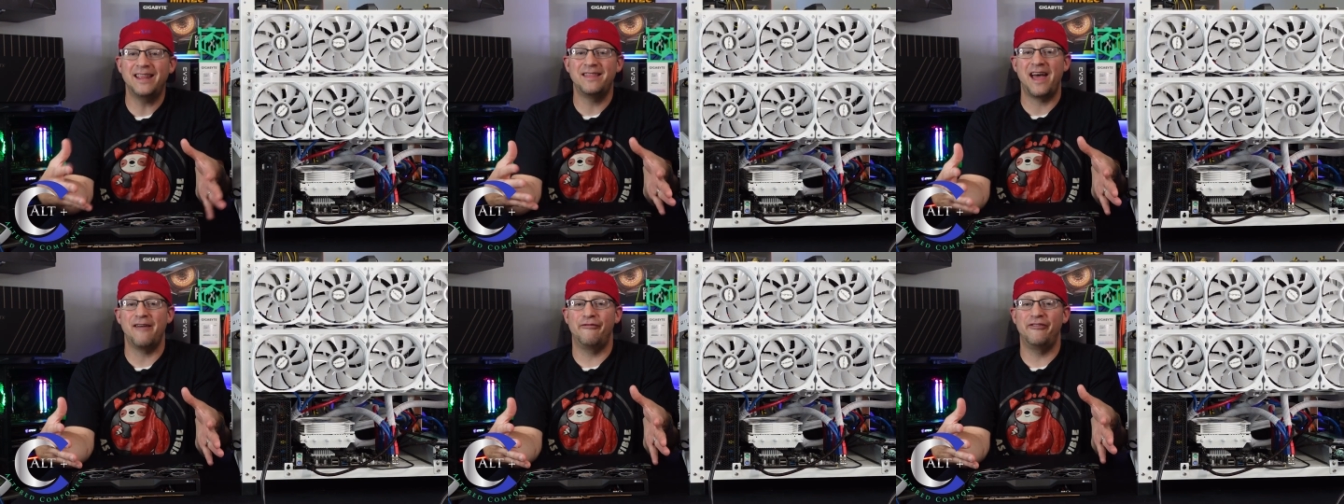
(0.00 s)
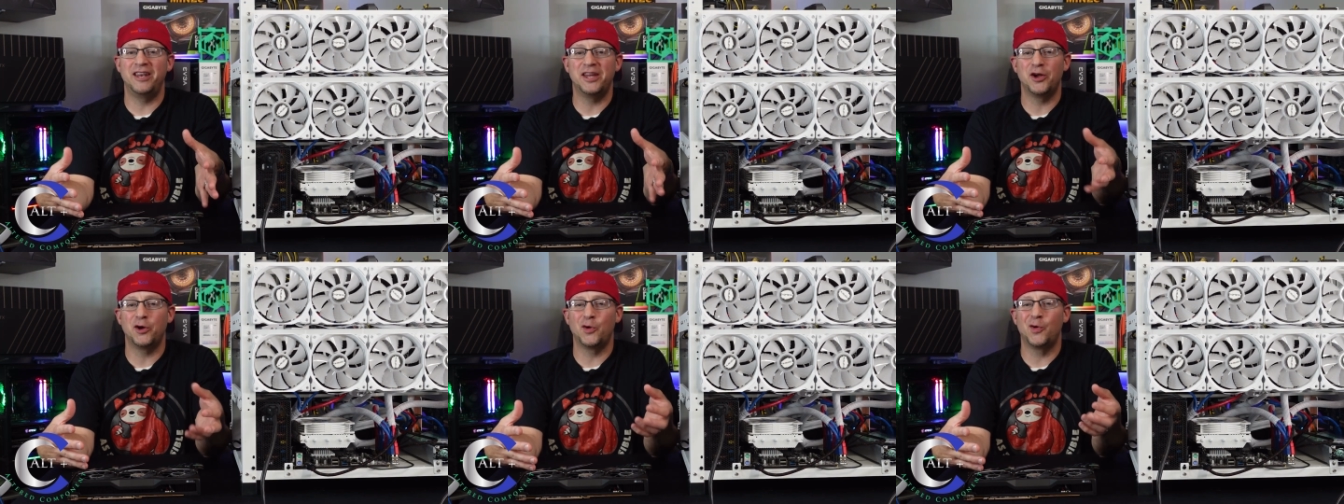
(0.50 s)
in that
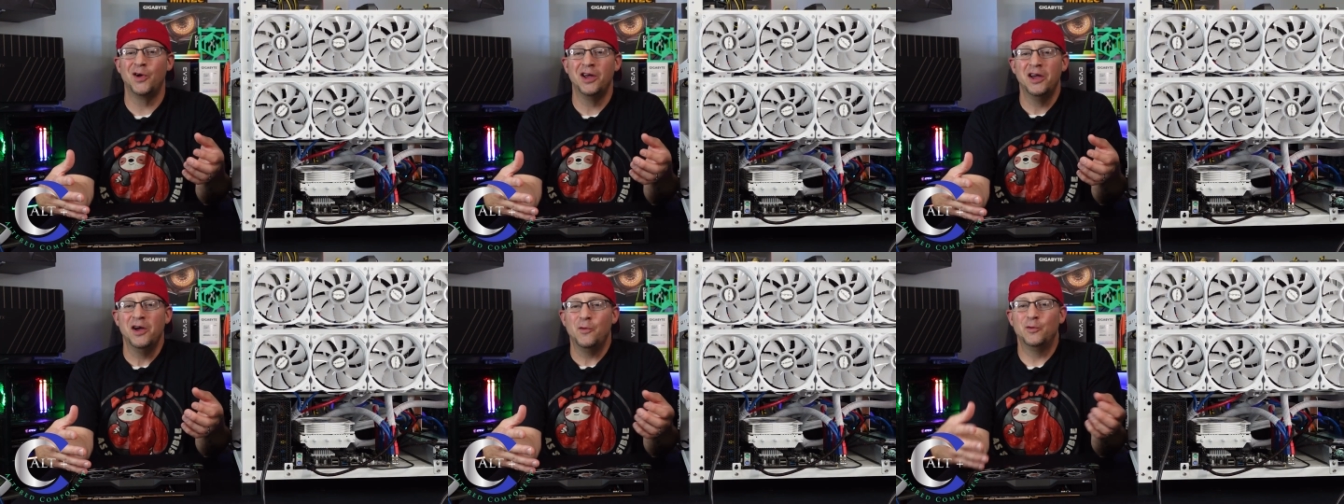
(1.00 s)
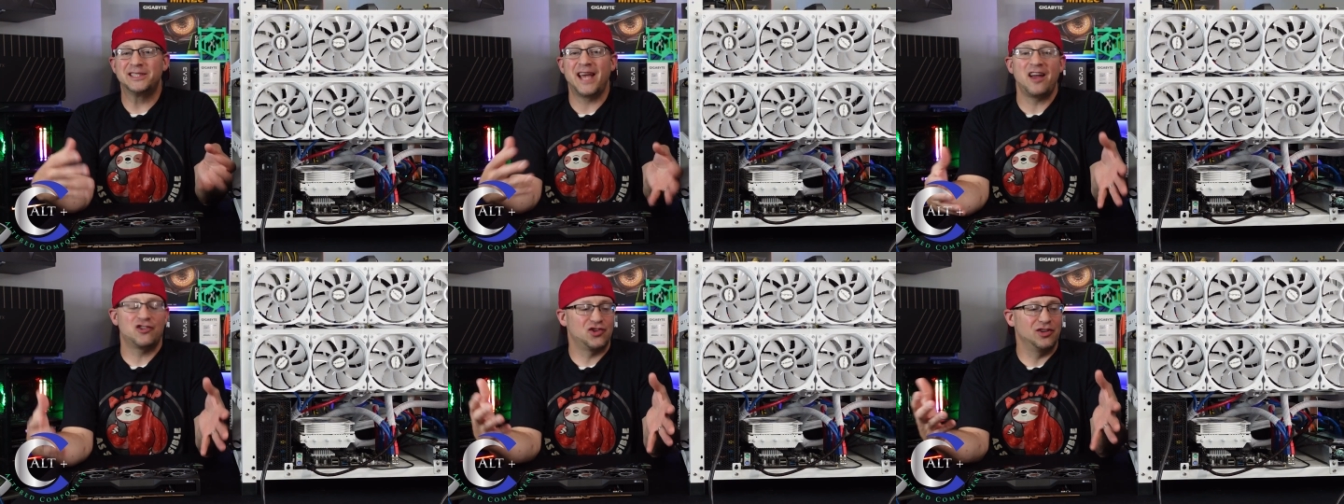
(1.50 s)
video was
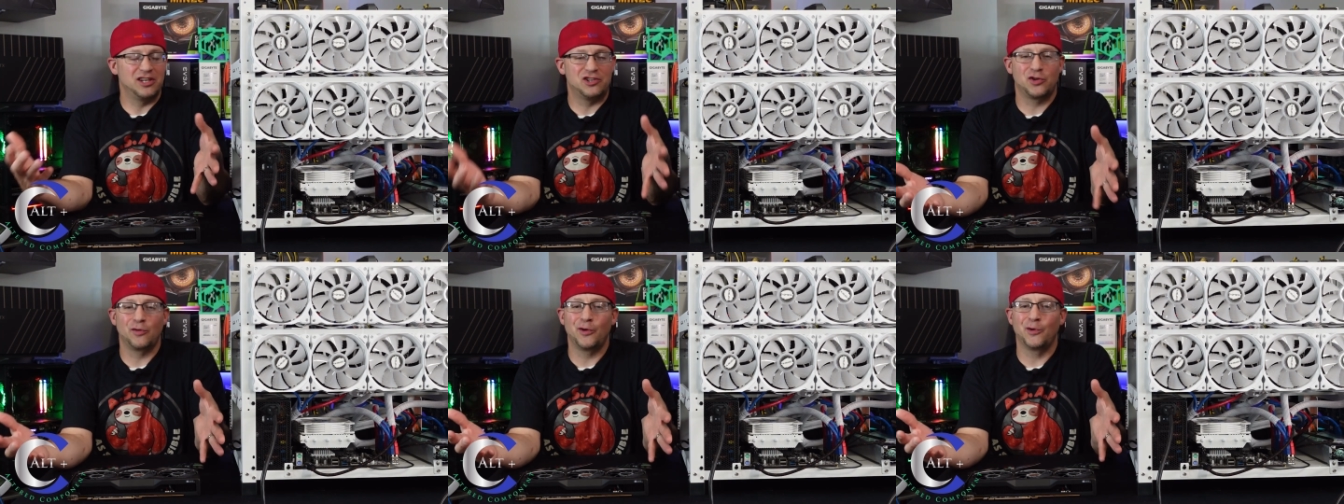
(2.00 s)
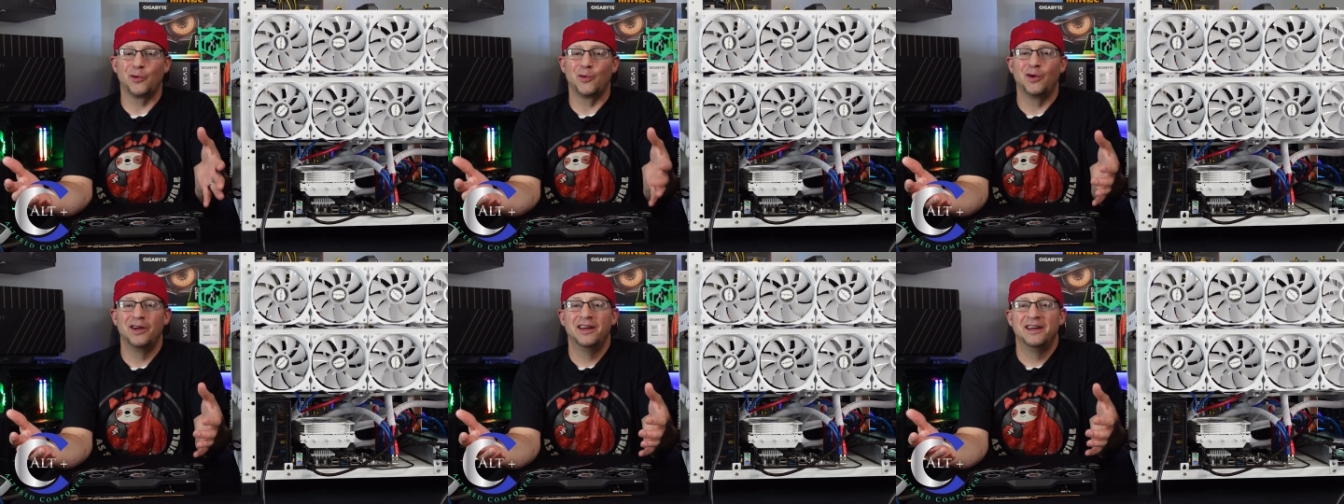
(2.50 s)
actually true.